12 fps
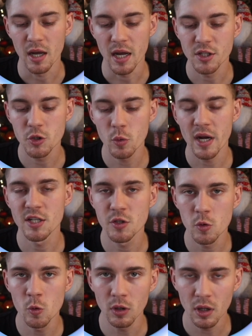into a
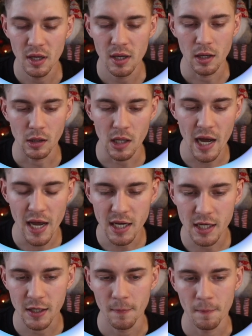tool like,